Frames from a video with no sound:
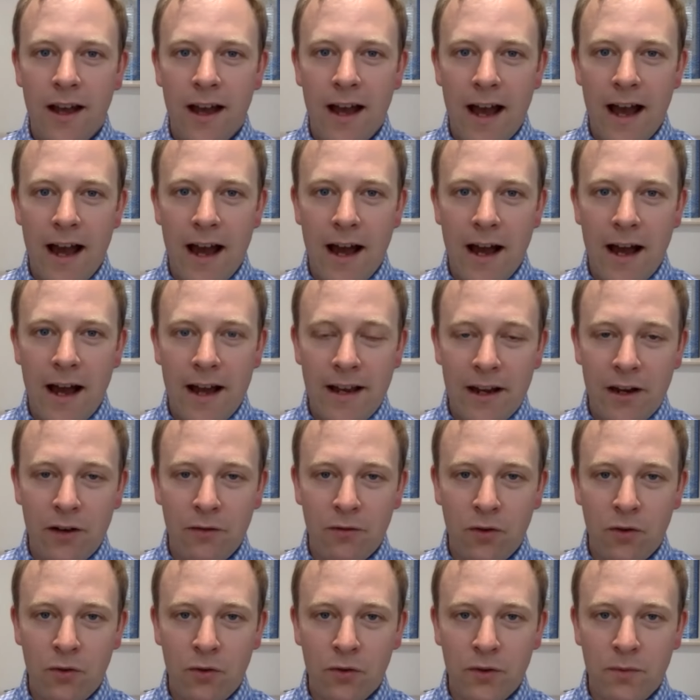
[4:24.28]
Uh, and then,
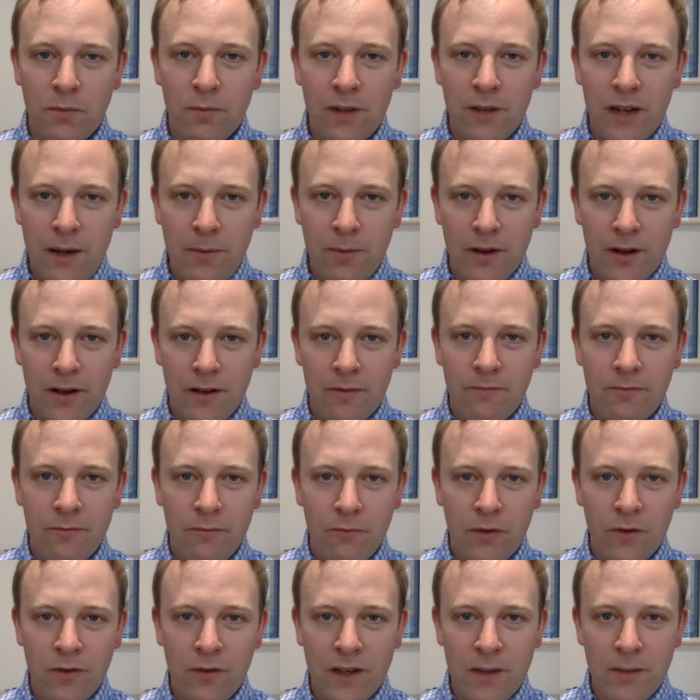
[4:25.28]
of course, Bleepa
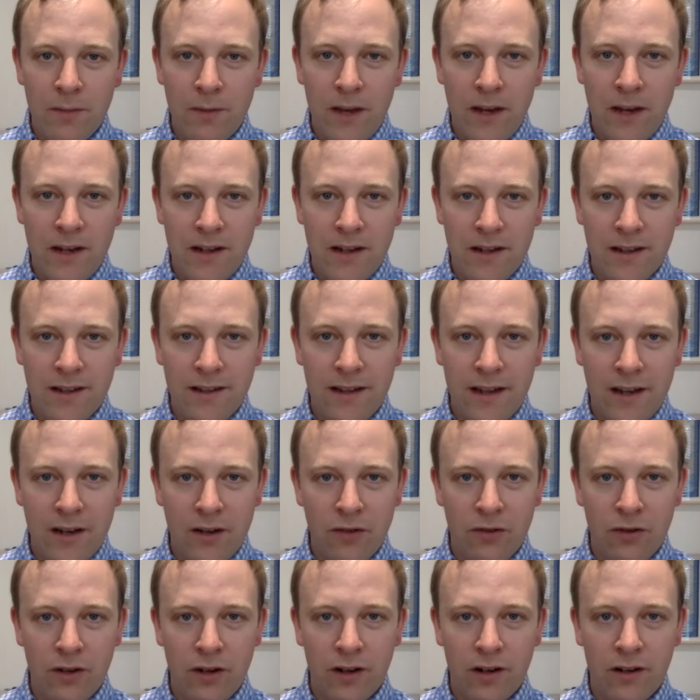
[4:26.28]
with its patient
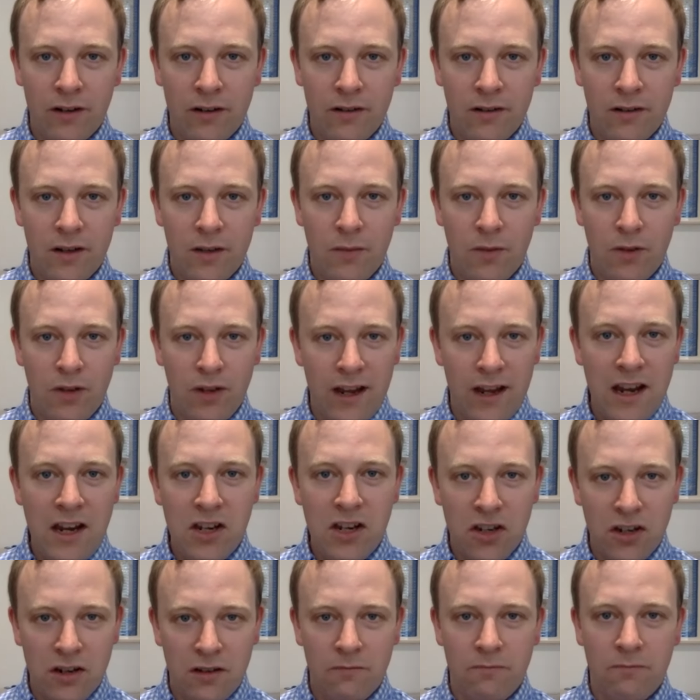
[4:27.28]
centric
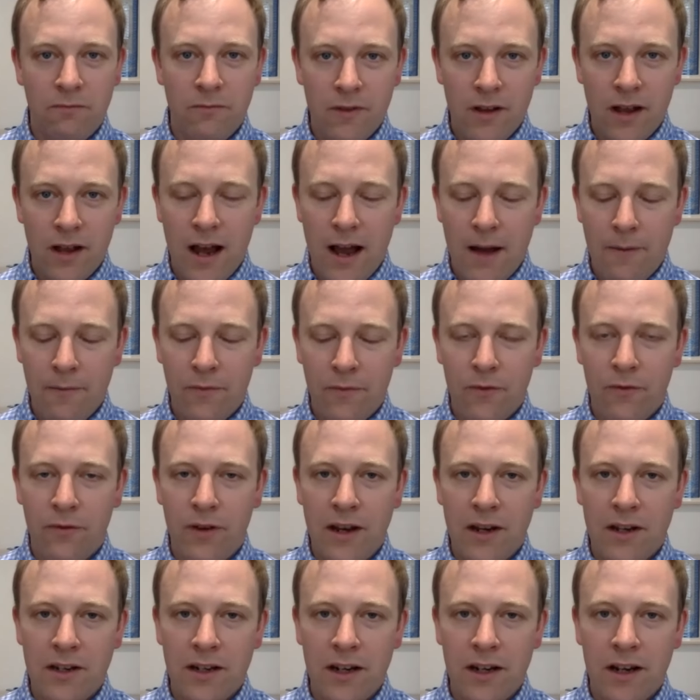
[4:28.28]
communication um,
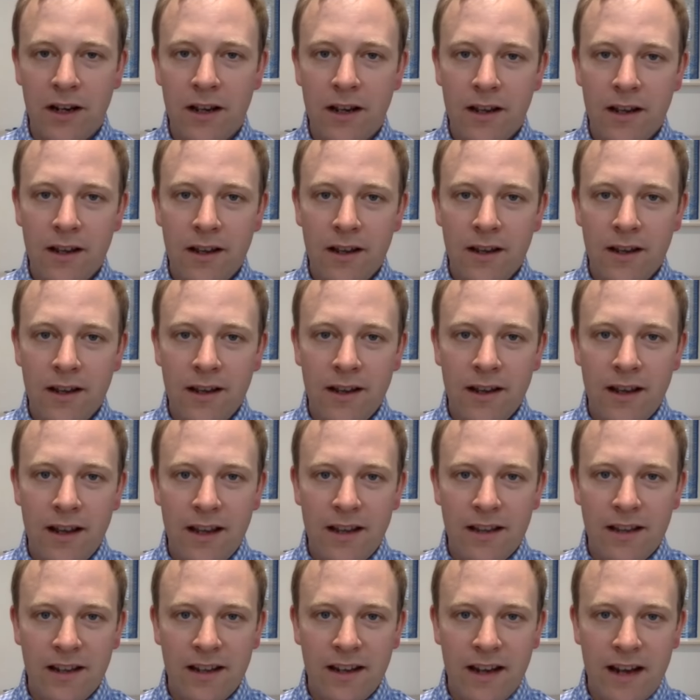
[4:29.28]
feature
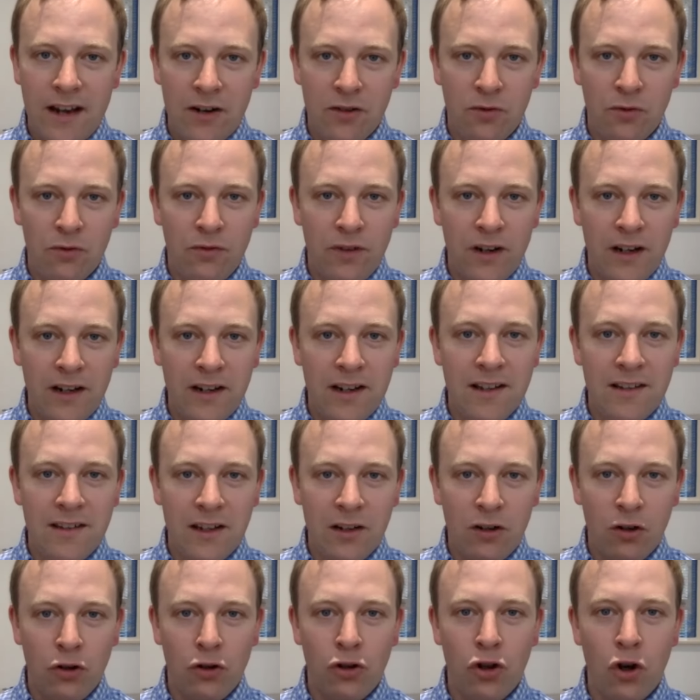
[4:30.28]
is a natural thing to
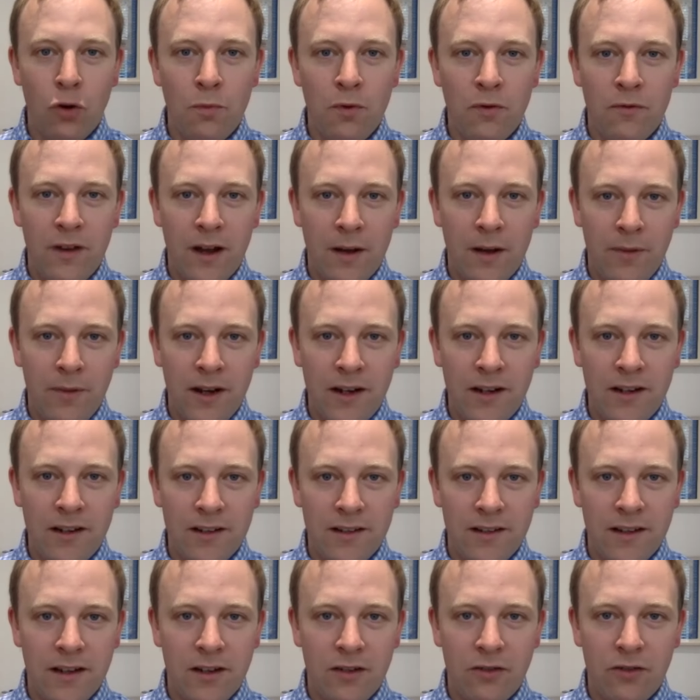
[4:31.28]
sit on top of that patient
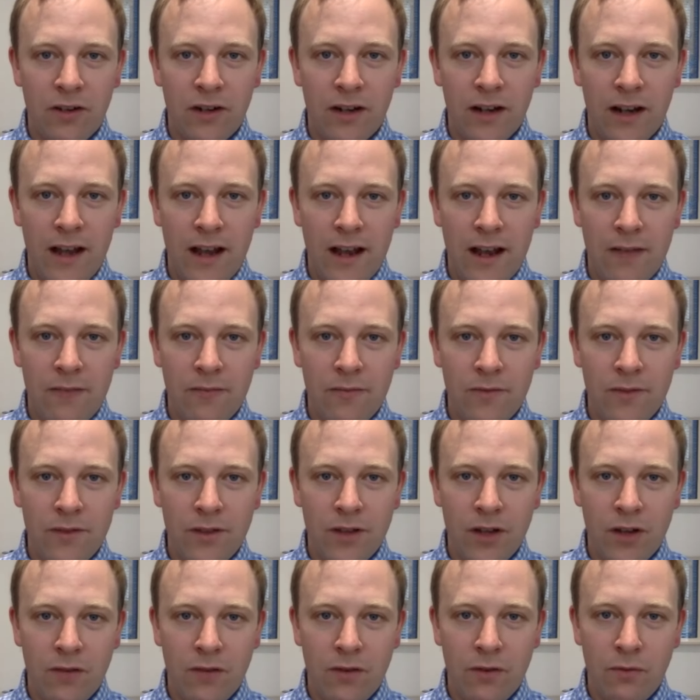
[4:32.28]
centric layer
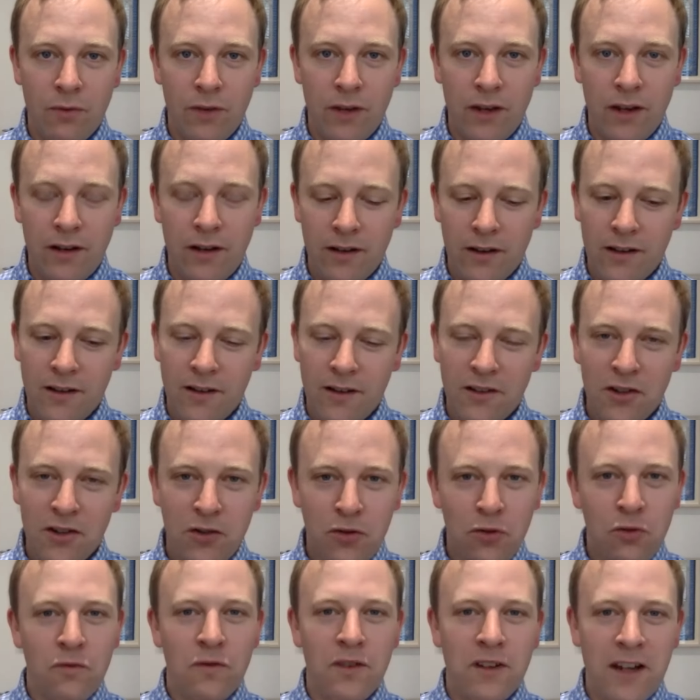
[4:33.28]
so that we
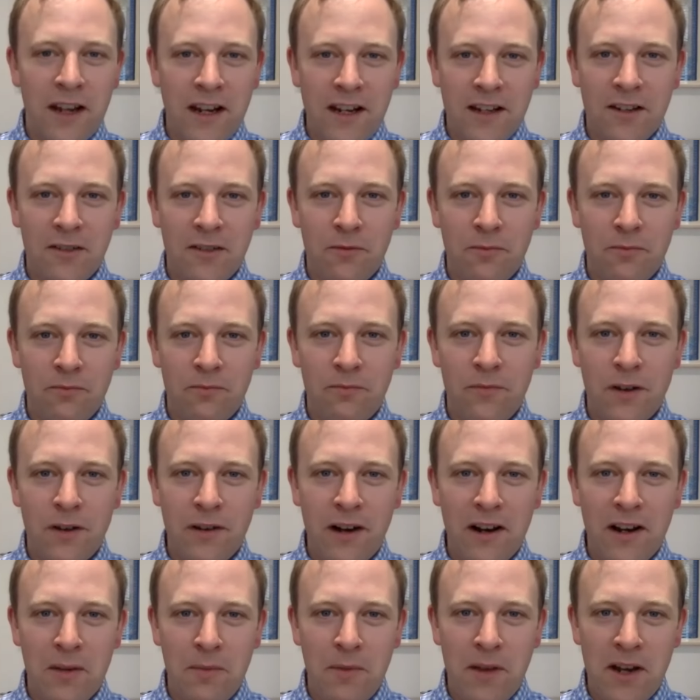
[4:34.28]
store the data
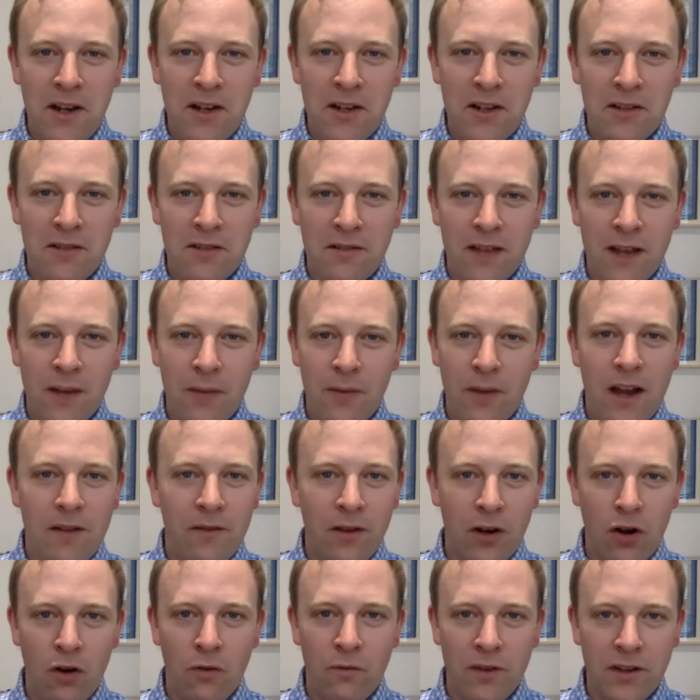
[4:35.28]
around the patient and we have
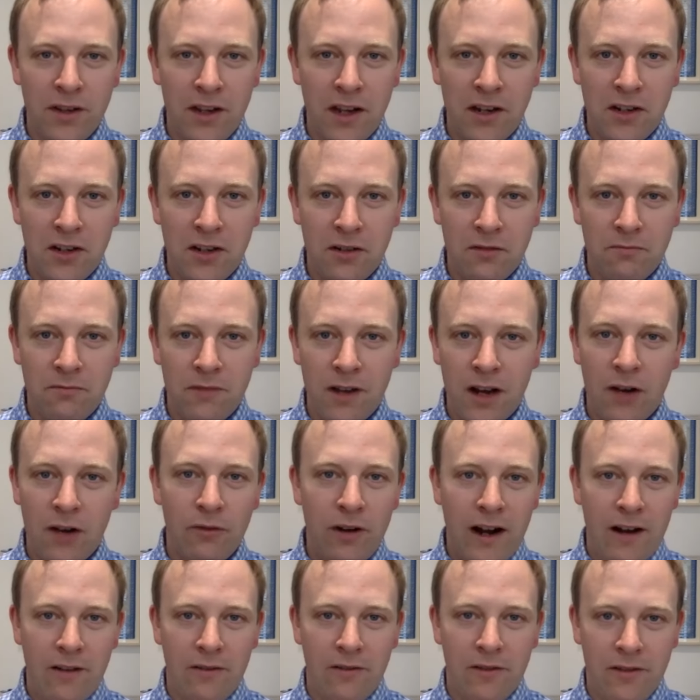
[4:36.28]
a conversation
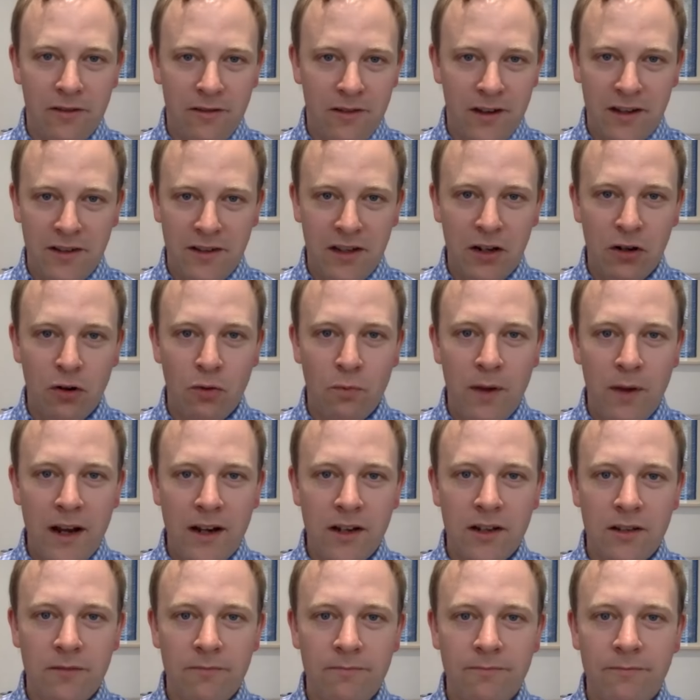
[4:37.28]
around a single
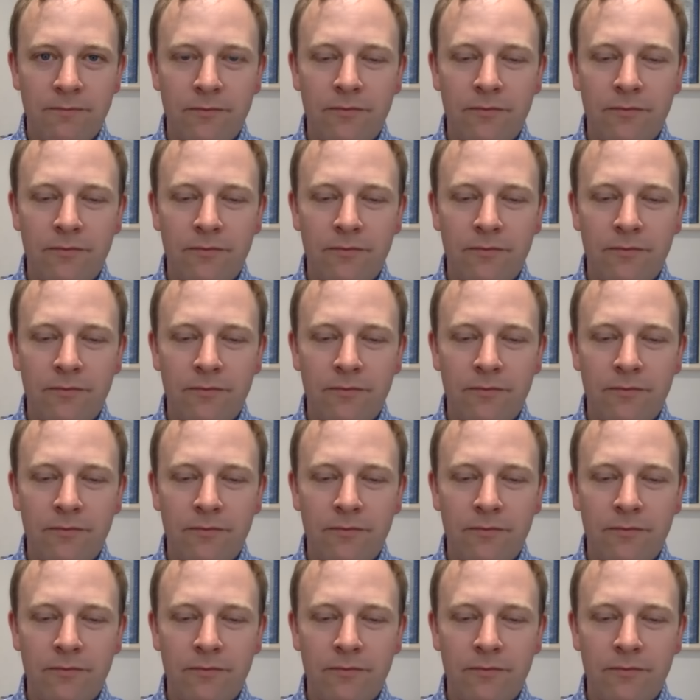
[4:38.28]
patient.